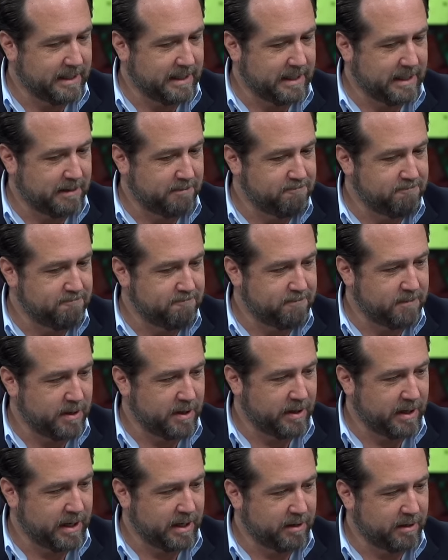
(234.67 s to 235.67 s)
um,
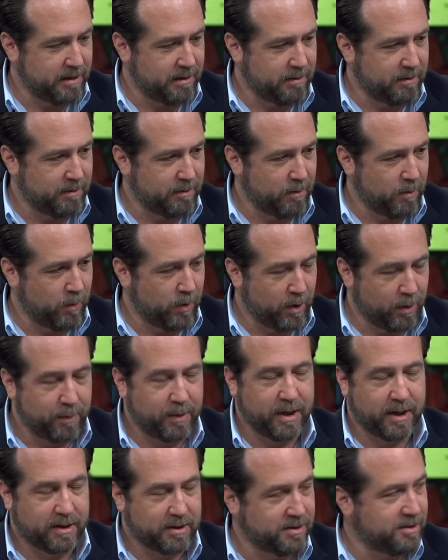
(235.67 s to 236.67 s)
that will
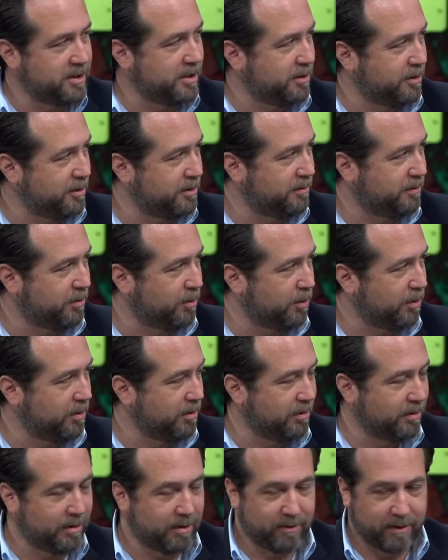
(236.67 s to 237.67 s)
be considered
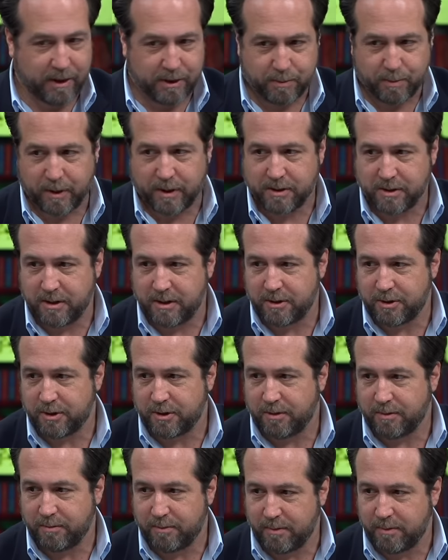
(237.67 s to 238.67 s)
for the vice
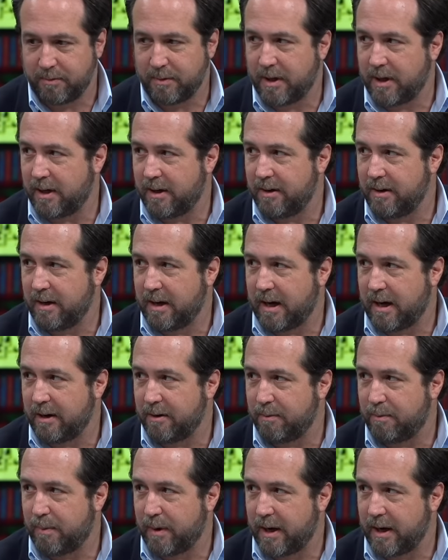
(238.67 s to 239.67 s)
presidential Uh,
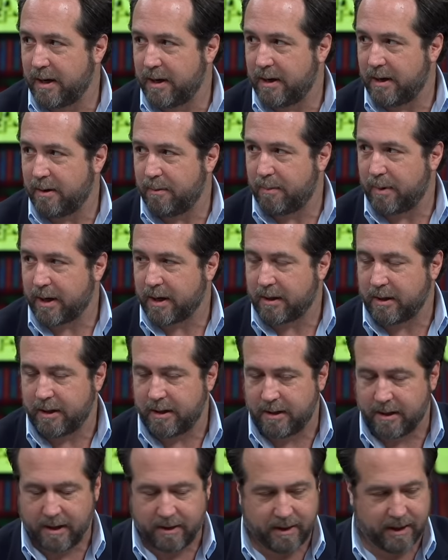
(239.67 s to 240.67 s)
nod by uh, by
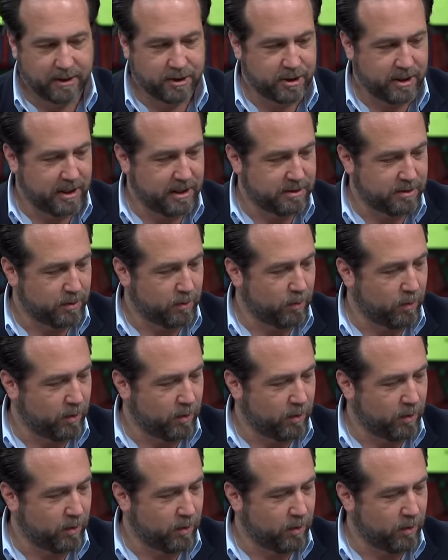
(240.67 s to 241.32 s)
Clinton. I think he's a